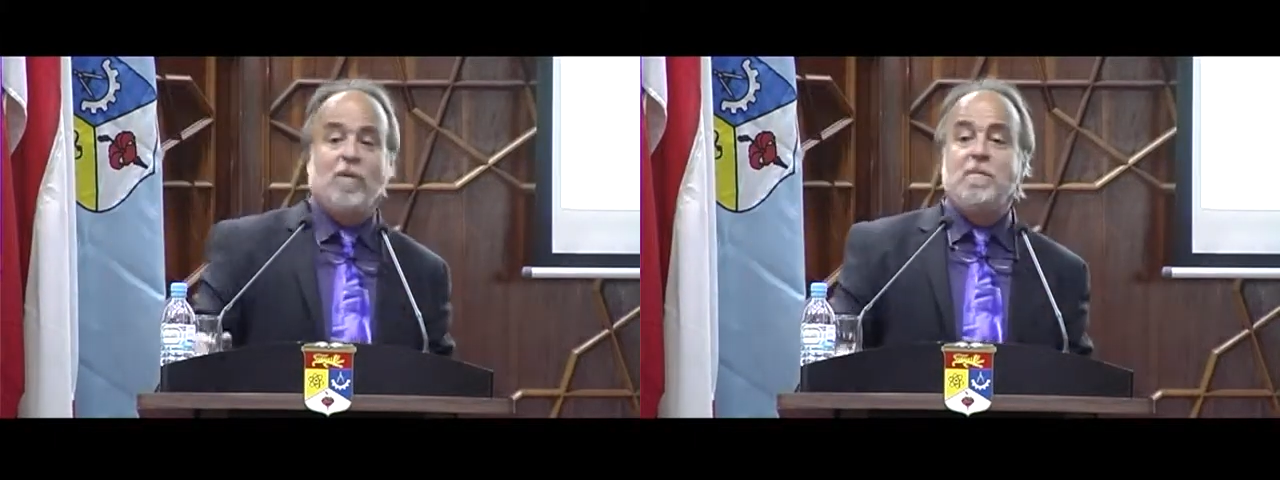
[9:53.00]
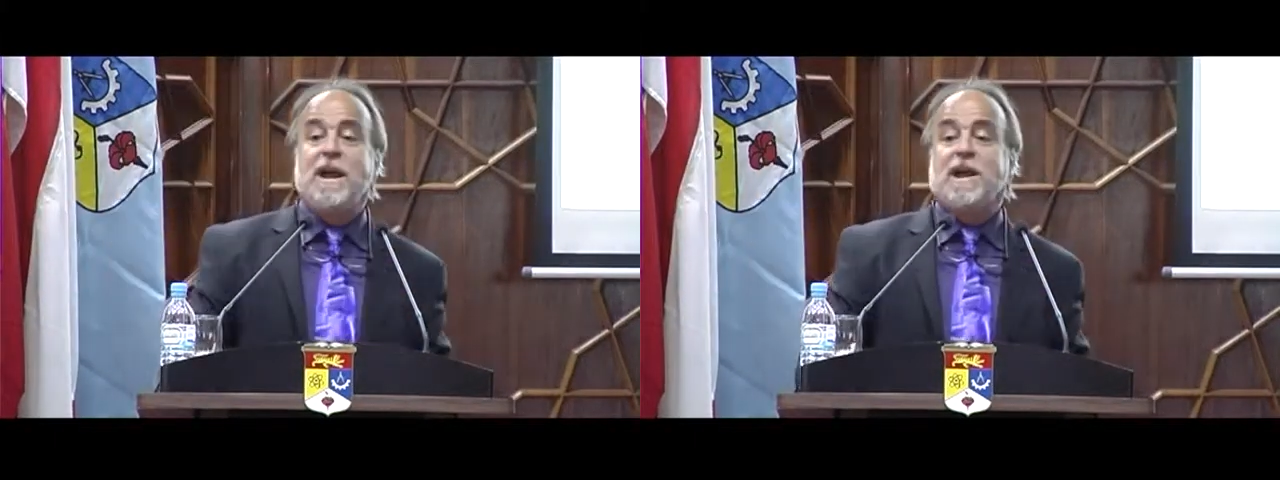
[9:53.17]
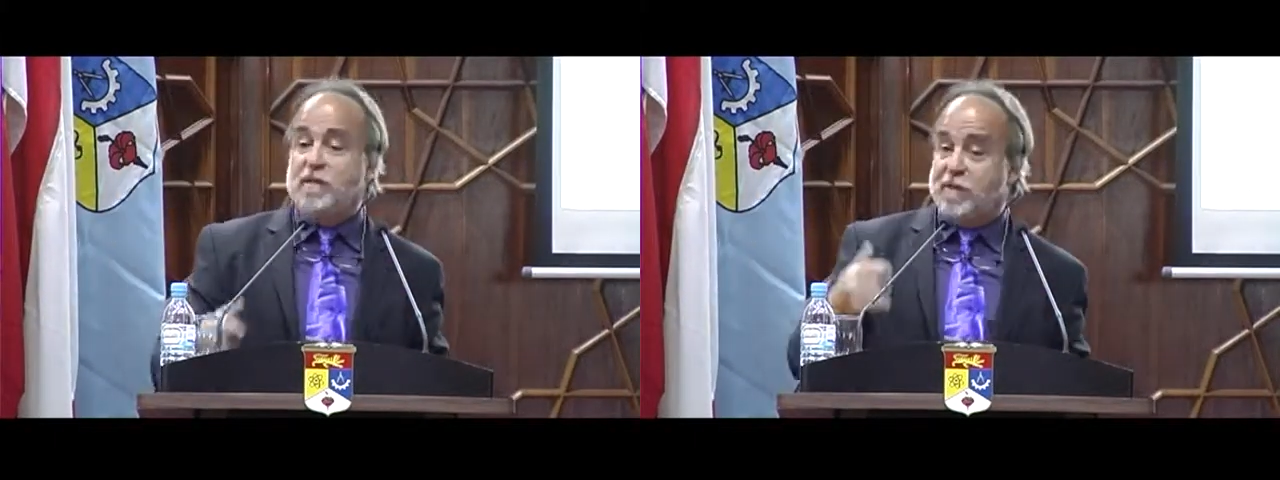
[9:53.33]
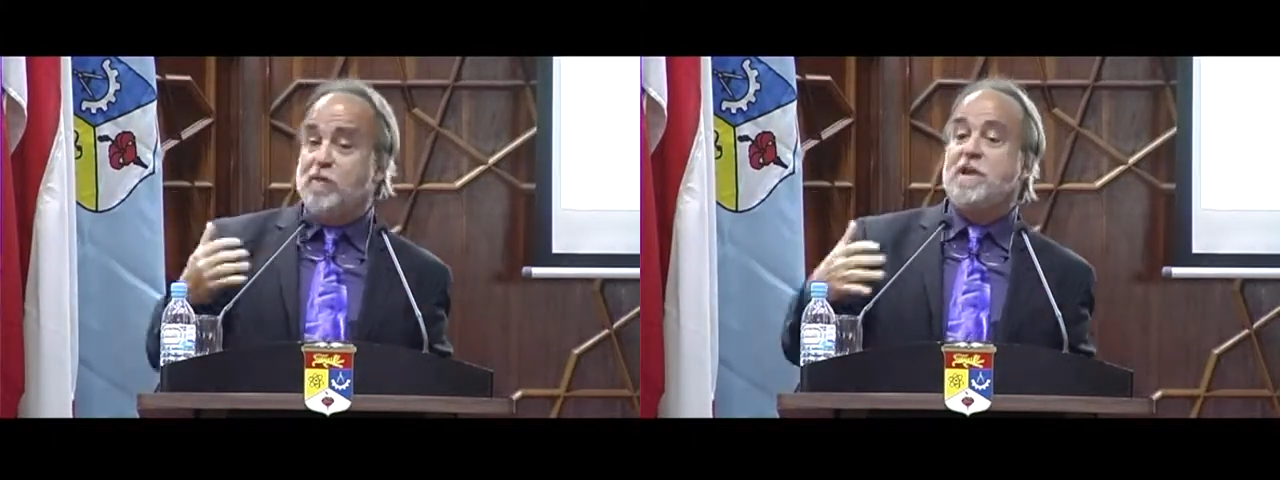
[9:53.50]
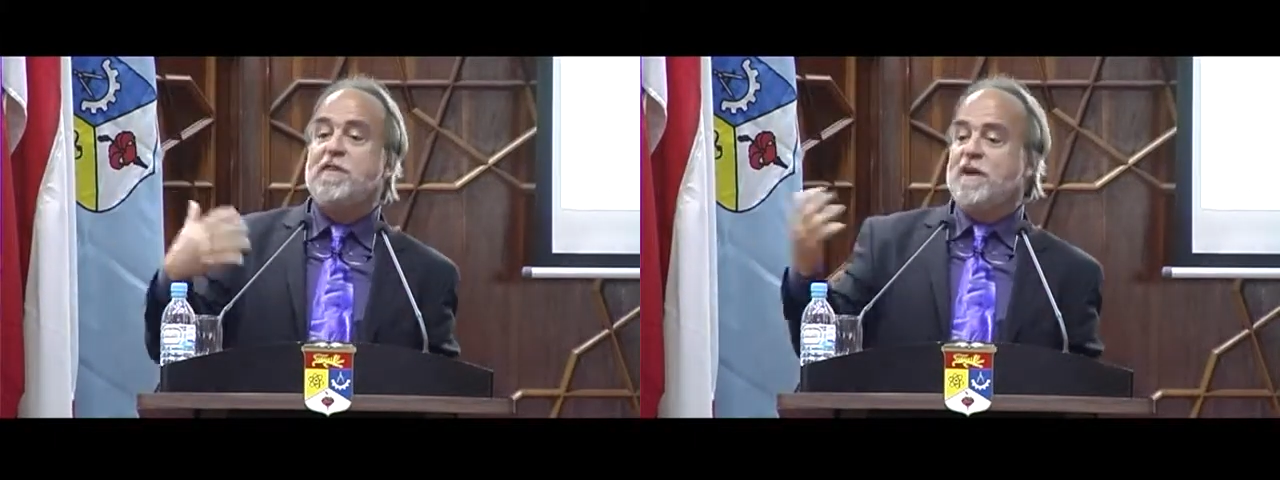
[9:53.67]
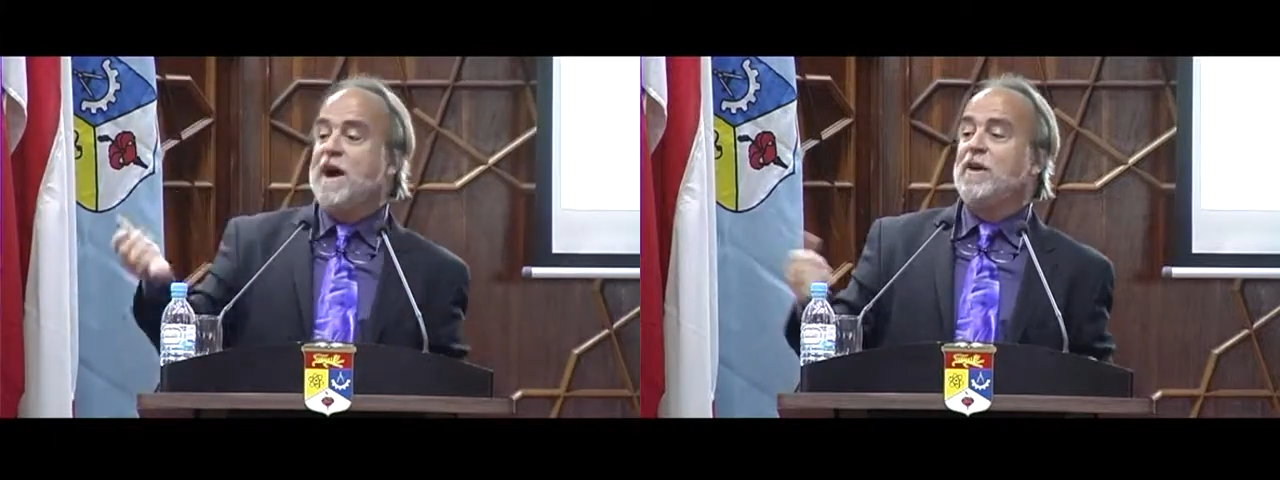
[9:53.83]
making
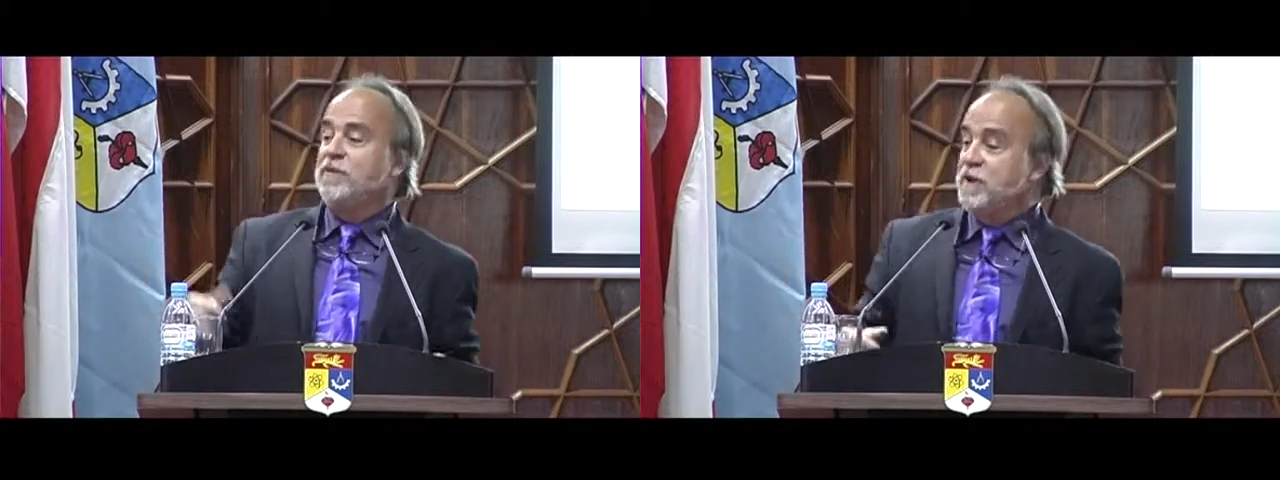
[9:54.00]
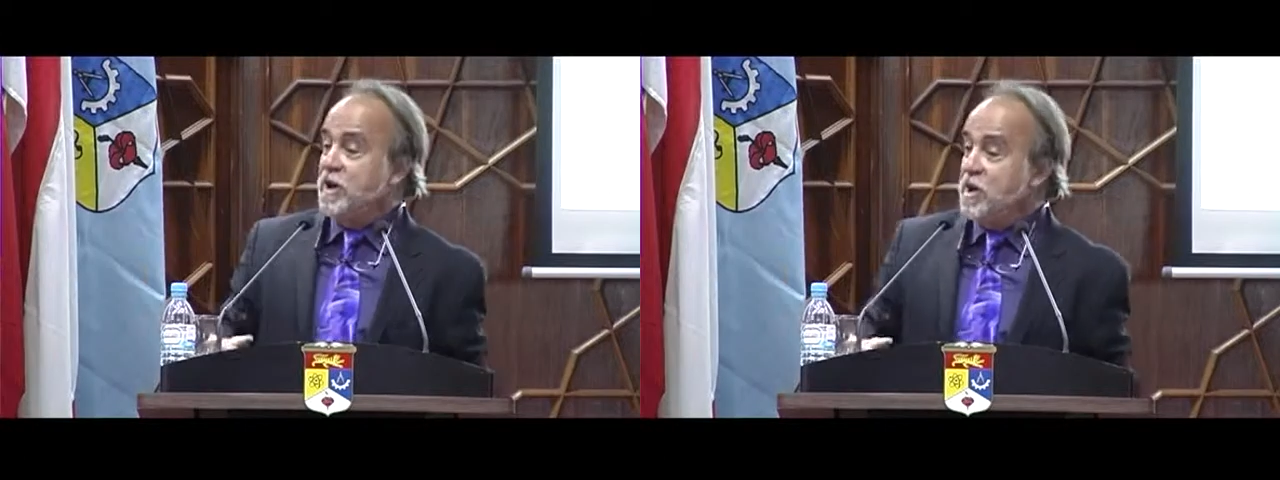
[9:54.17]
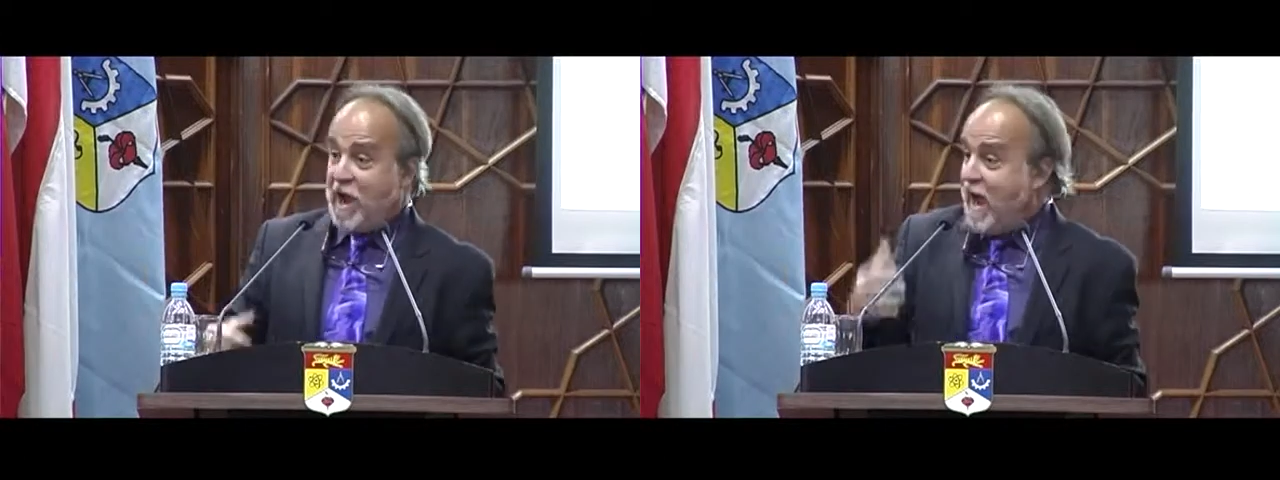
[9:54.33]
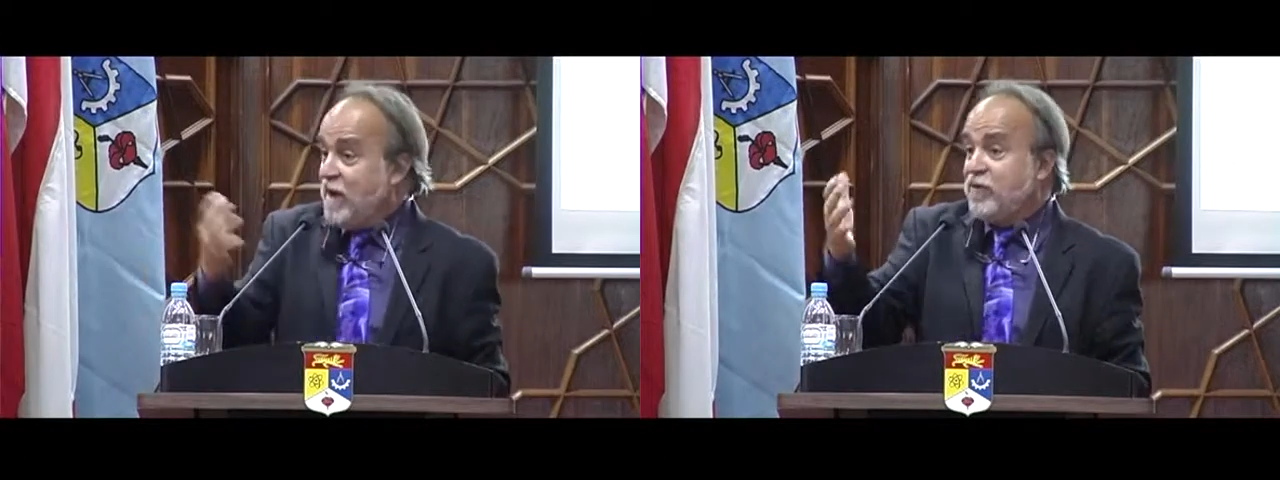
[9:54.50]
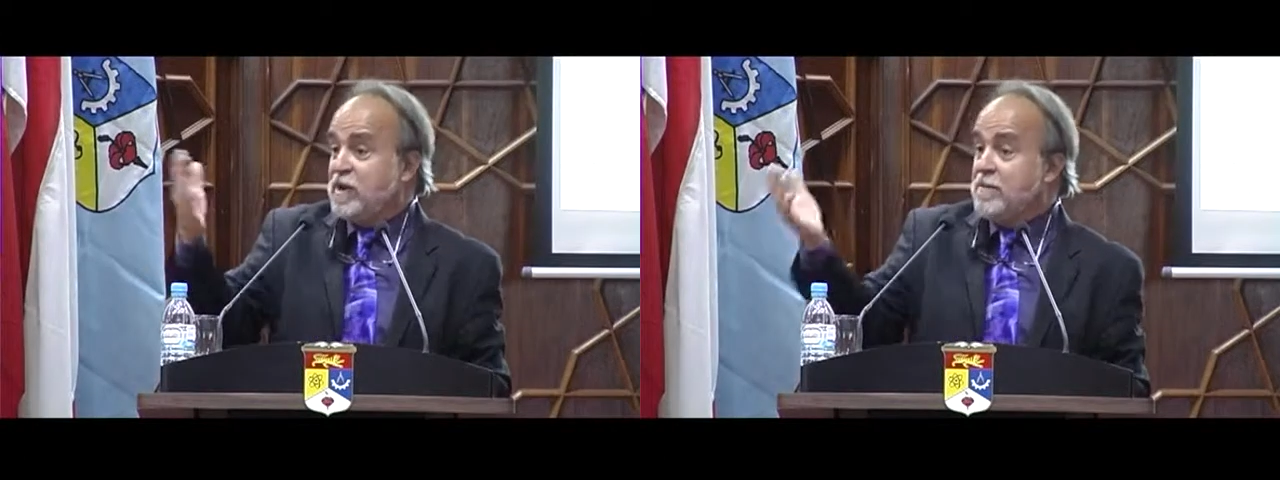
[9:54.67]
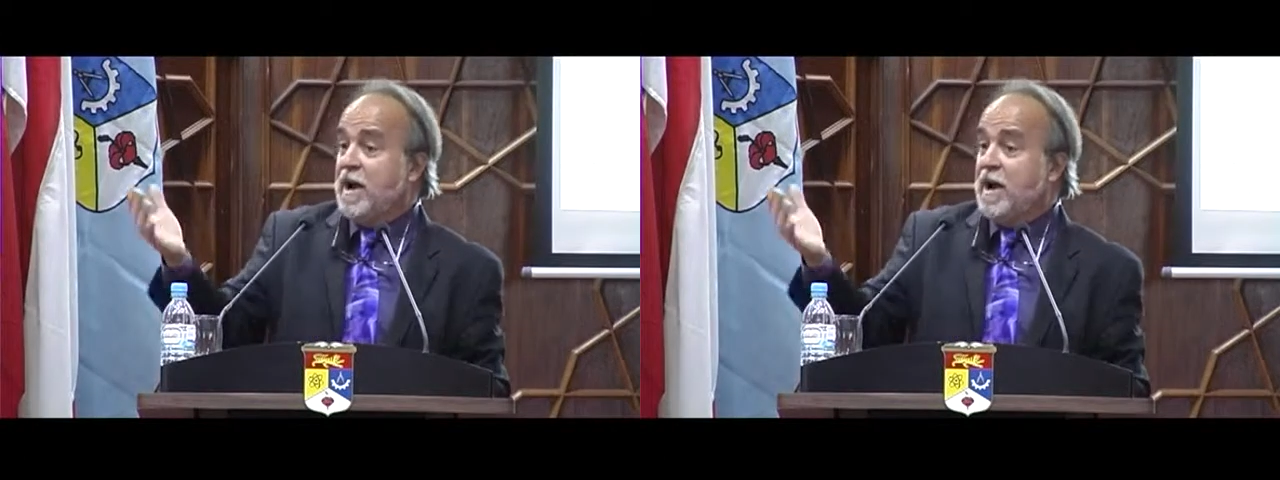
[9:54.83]
$30,000 in India actually